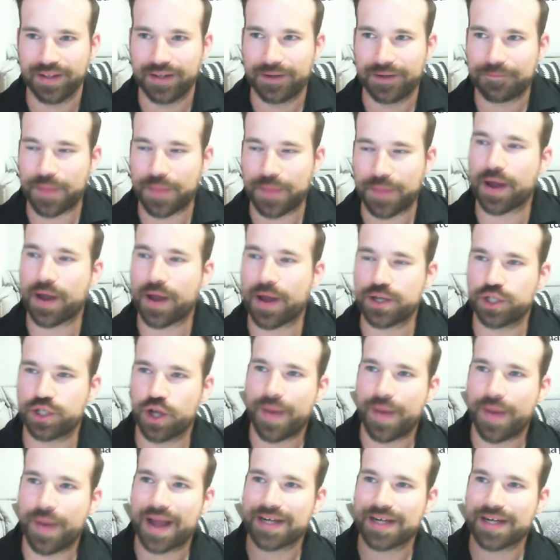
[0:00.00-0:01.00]
I should go
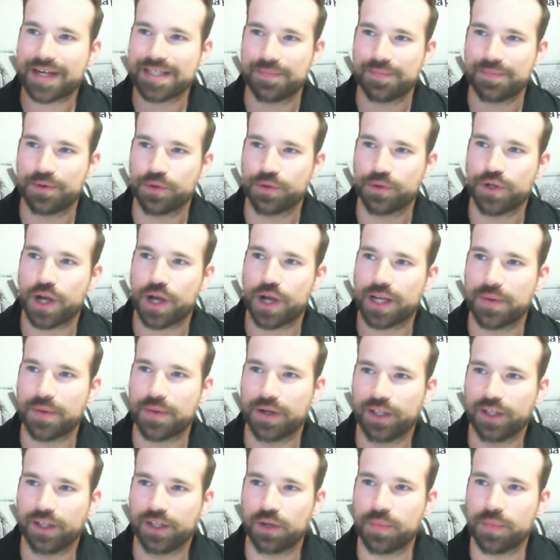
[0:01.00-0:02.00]
back to something we were talking
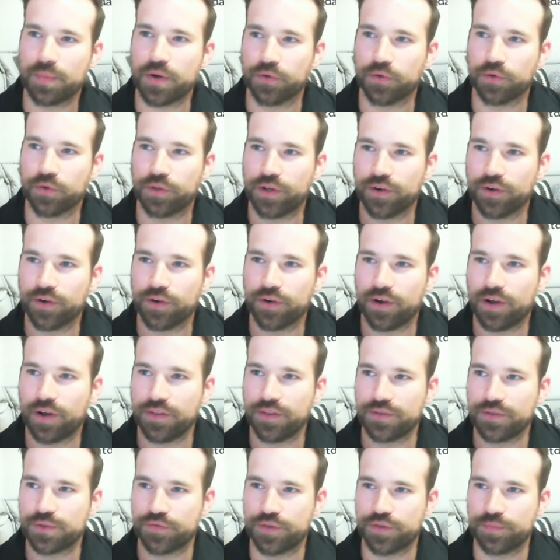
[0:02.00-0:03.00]
about a little bit earlier on
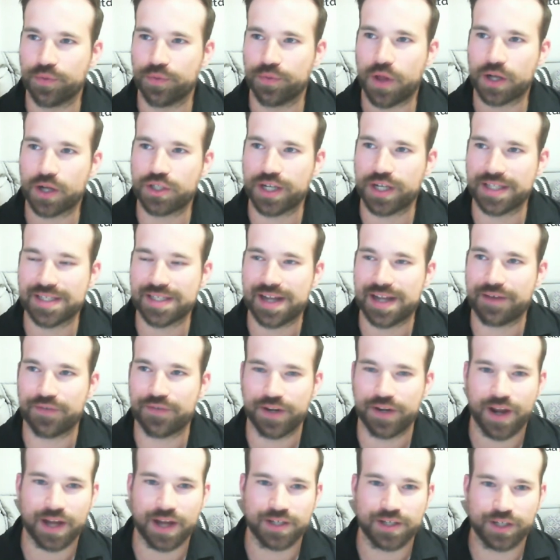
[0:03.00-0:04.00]
sort of the blockchain stuff
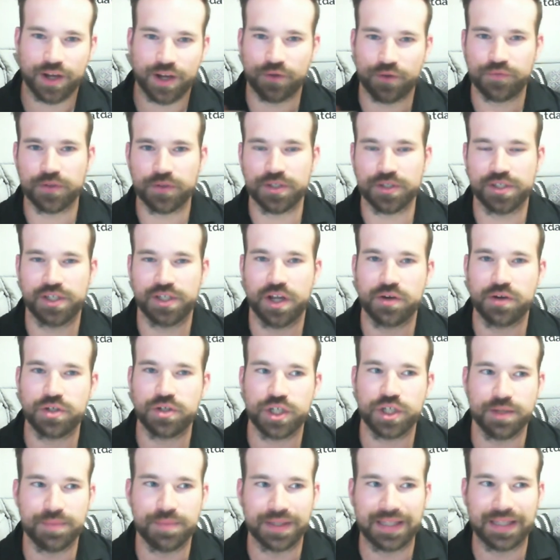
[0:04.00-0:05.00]
and not to go full
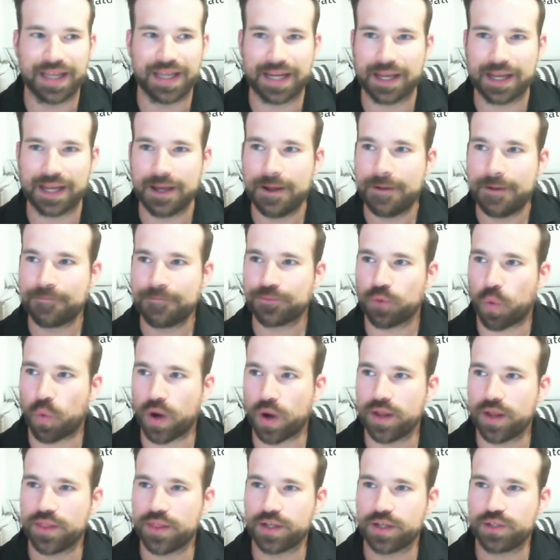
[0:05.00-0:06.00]
Satoshi, but like
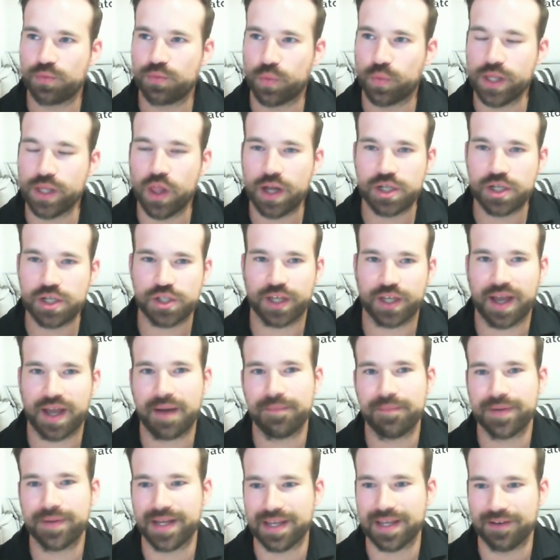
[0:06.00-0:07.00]
we launched the
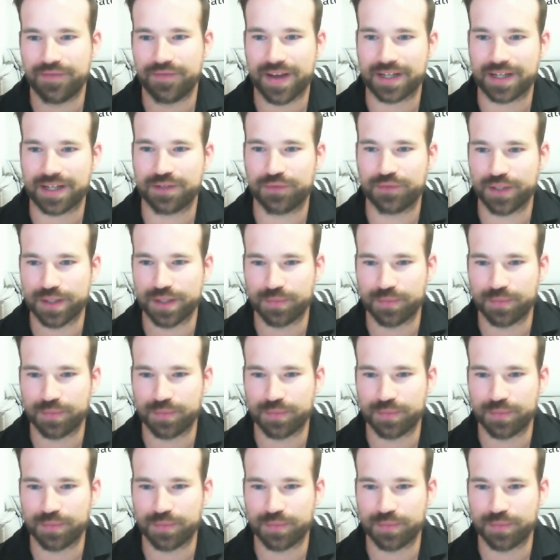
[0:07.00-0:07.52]
company in effectively the